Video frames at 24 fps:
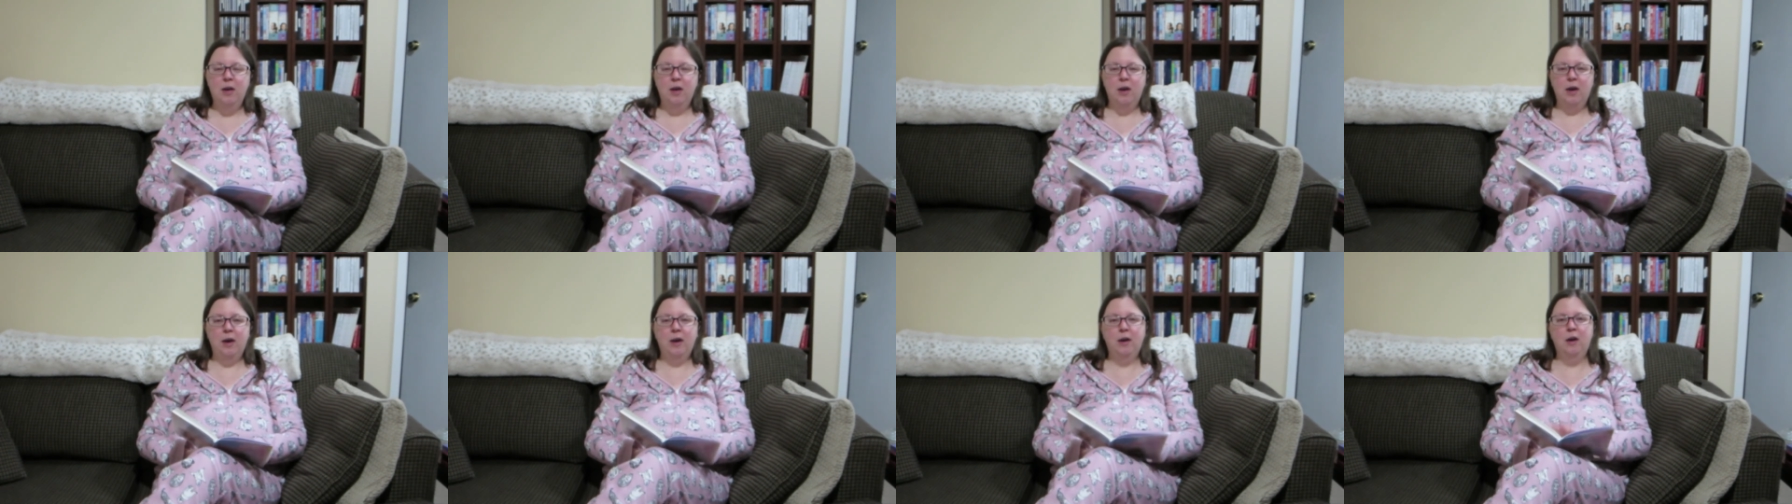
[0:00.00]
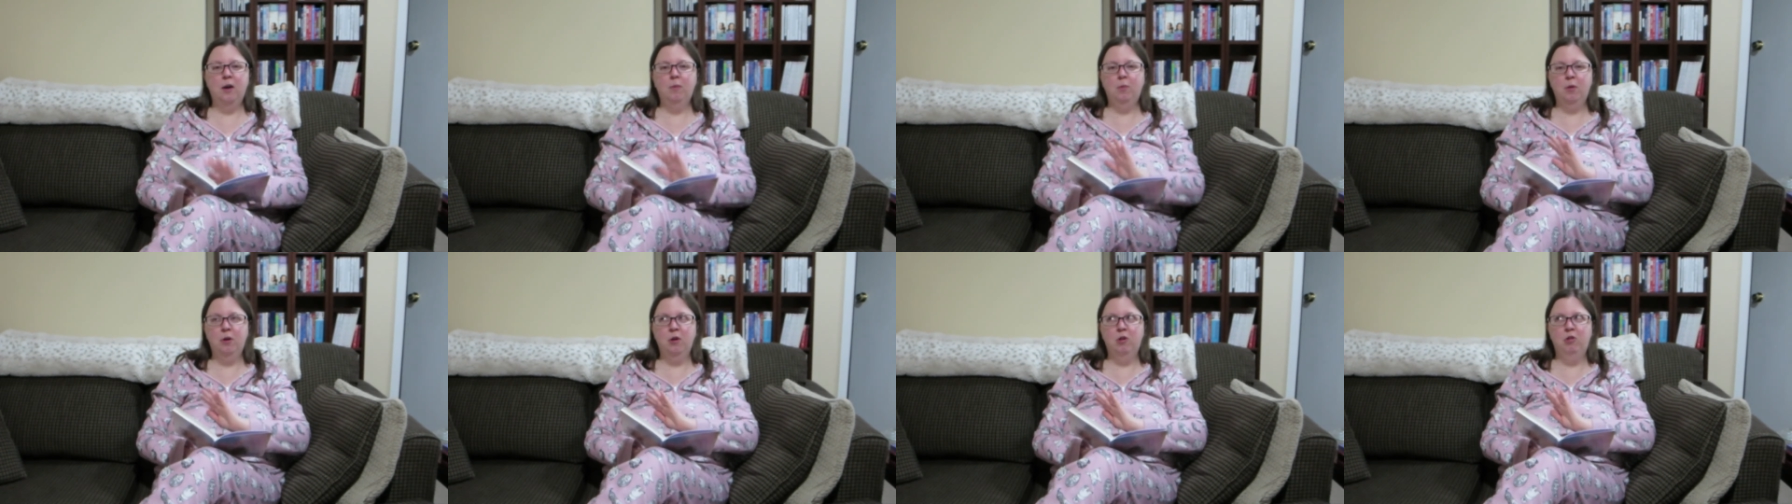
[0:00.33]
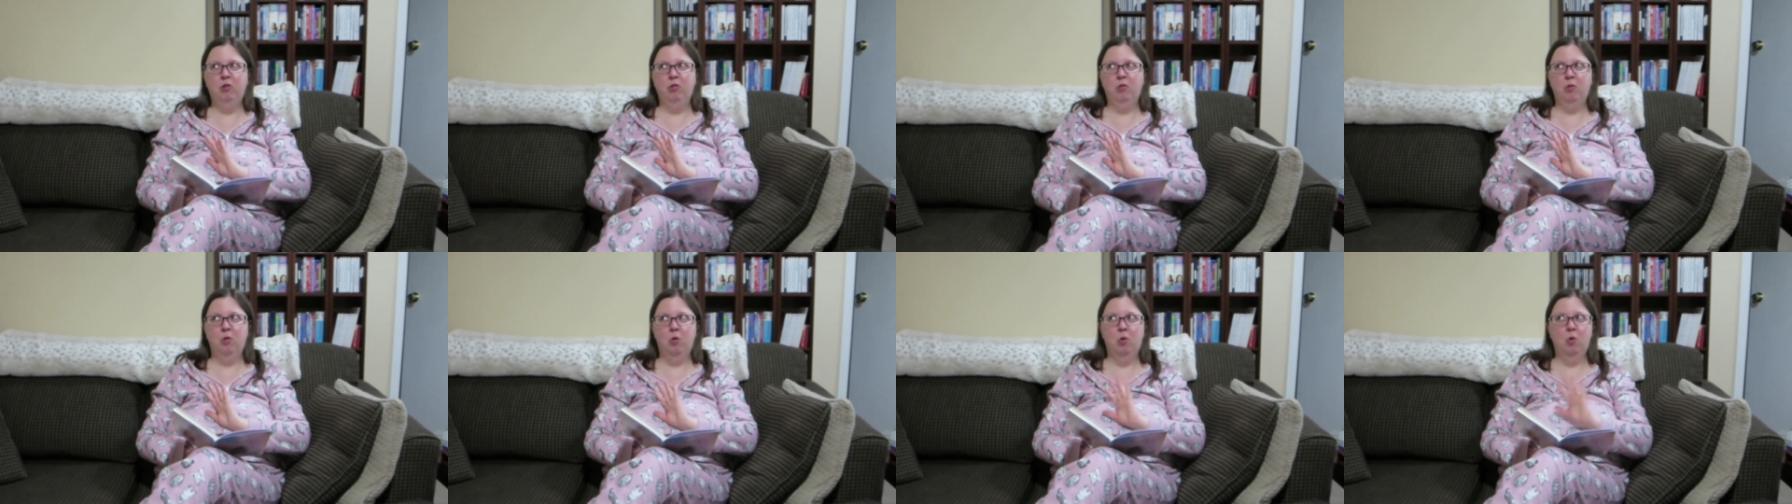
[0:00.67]
and I'm going to
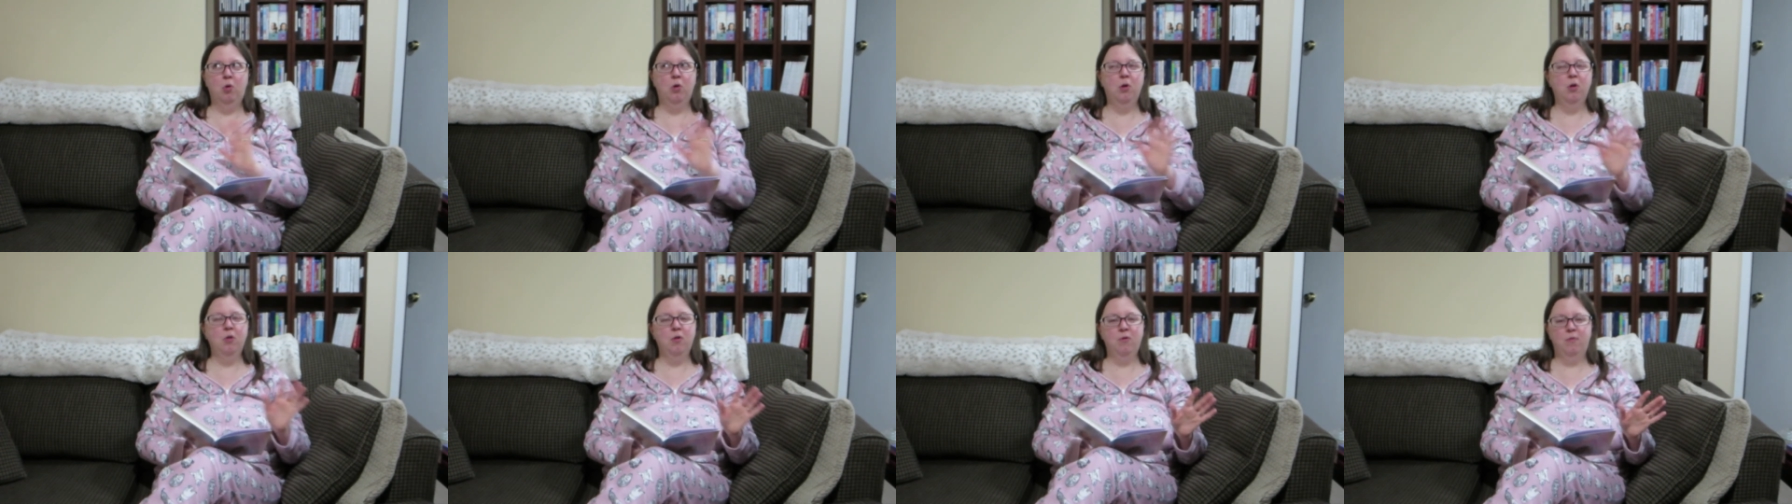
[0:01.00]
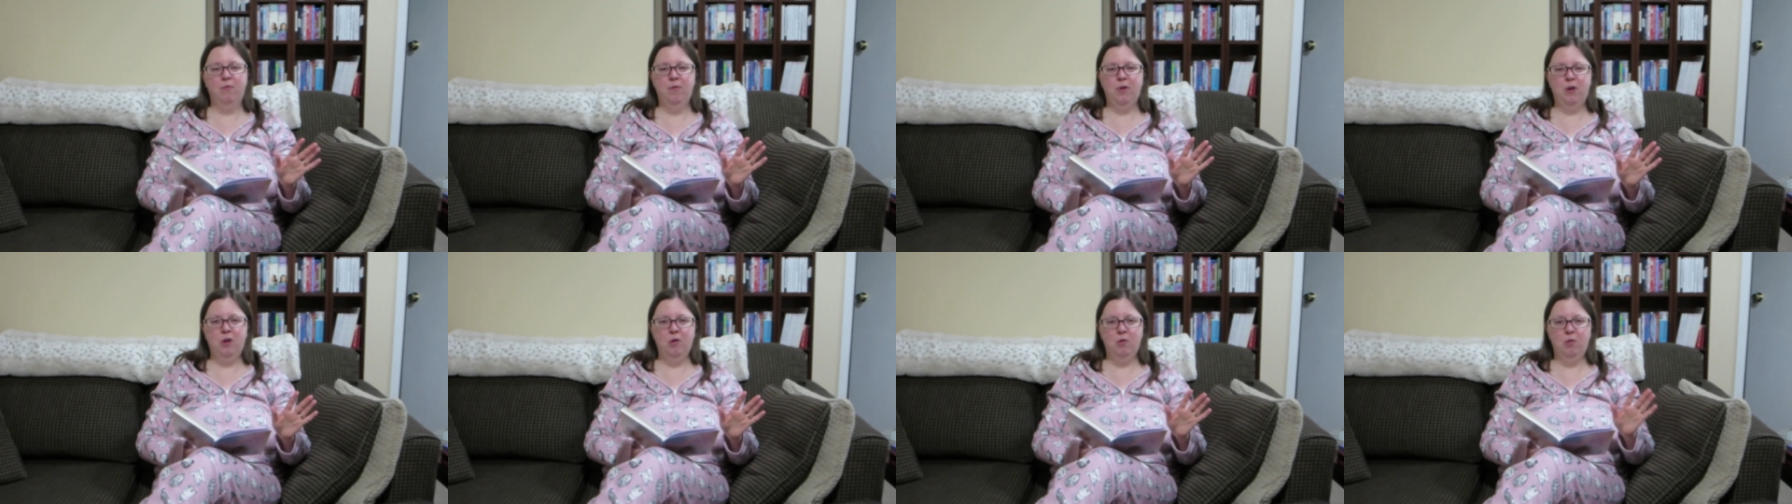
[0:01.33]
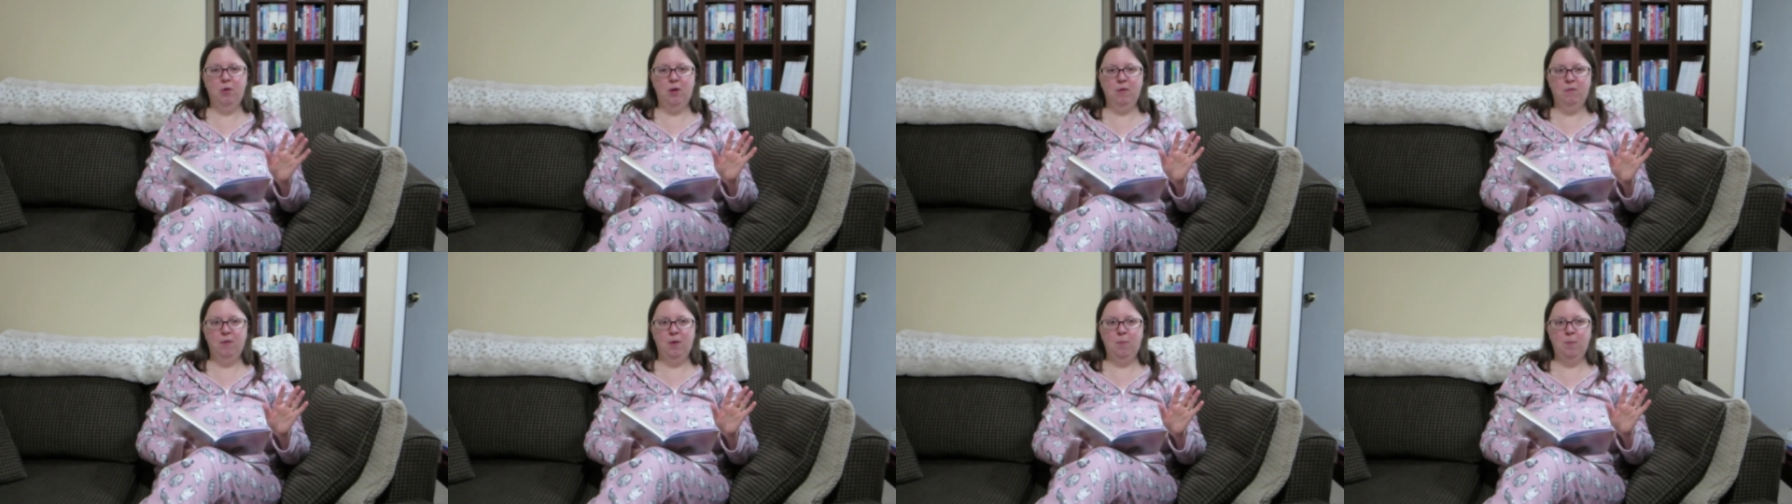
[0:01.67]
do a whole other video
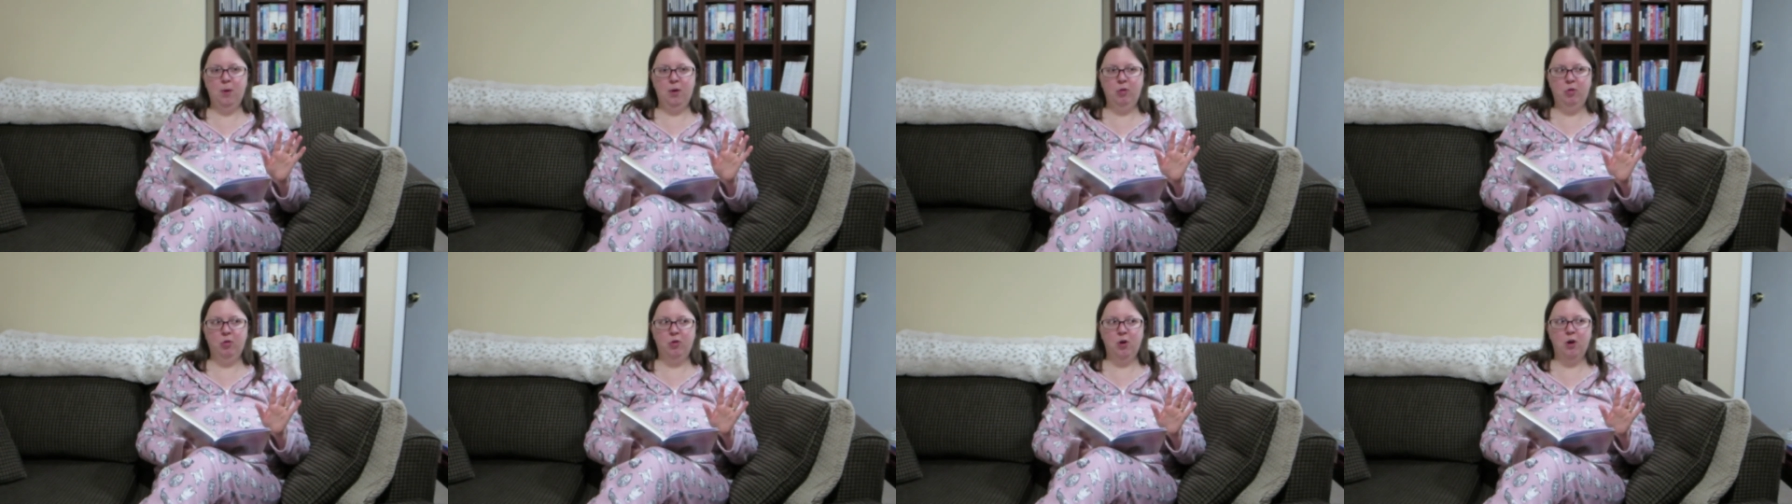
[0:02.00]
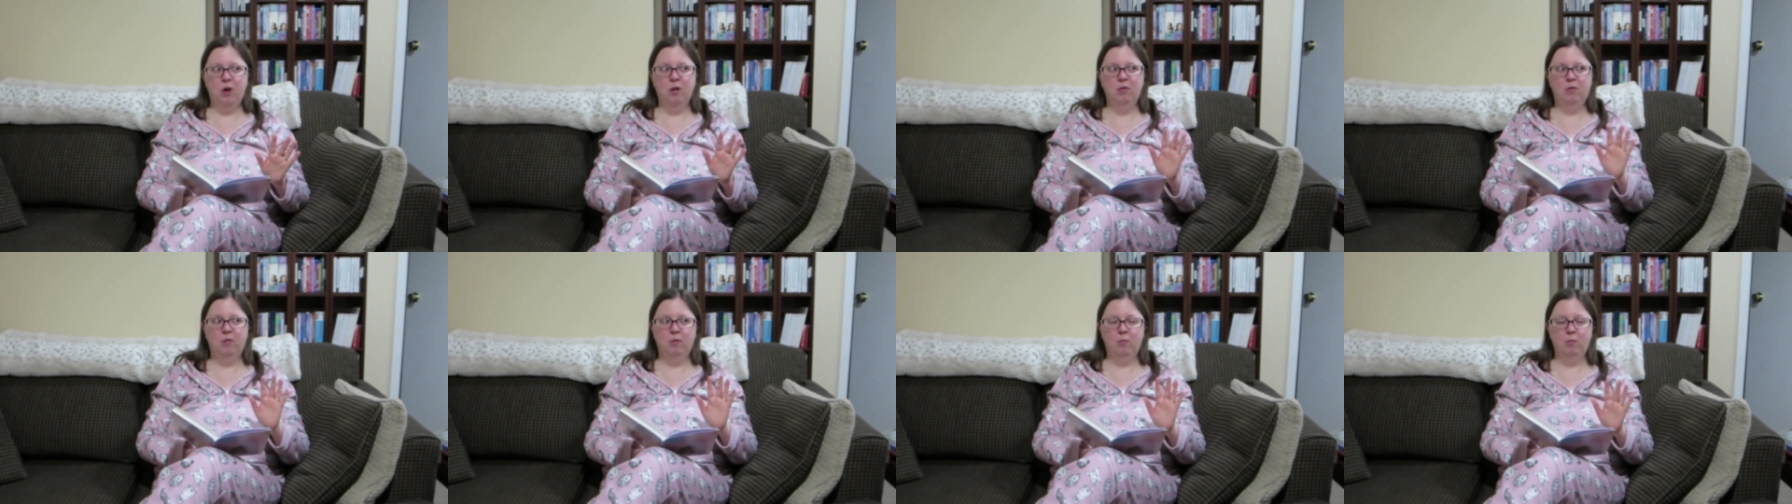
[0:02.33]
giving my thoughts